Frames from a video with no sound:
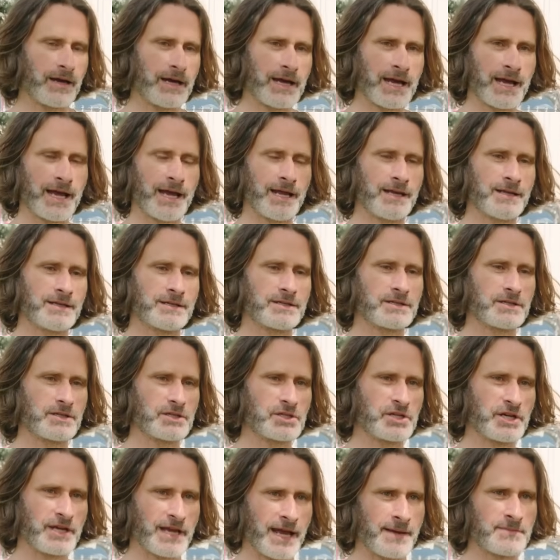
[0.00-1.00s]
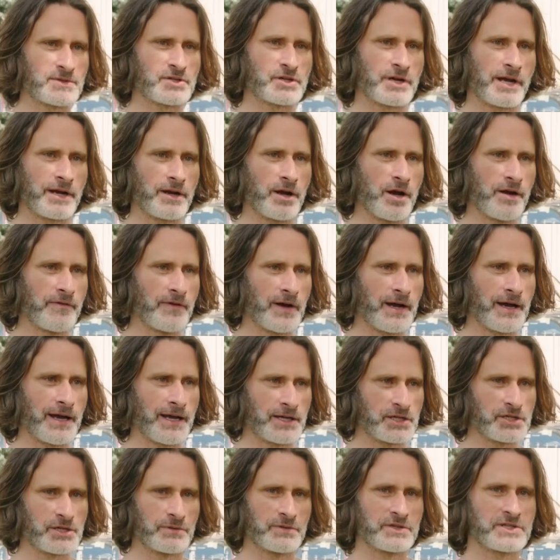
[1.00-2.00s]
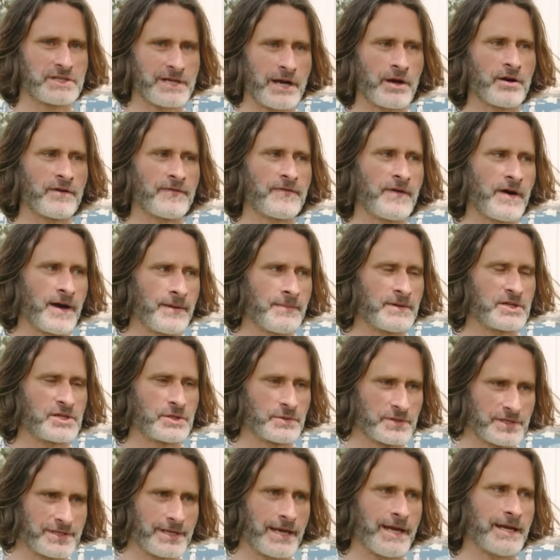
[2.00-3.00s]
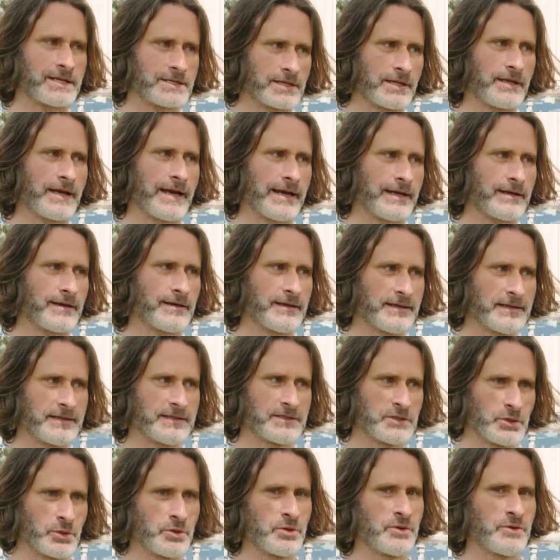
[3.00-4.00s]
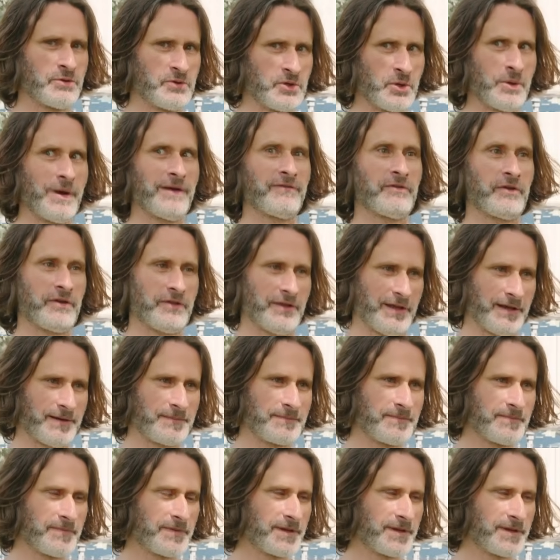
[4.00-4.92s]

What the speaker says: and she came straight over, and she was terrified, but she was there to like do everything,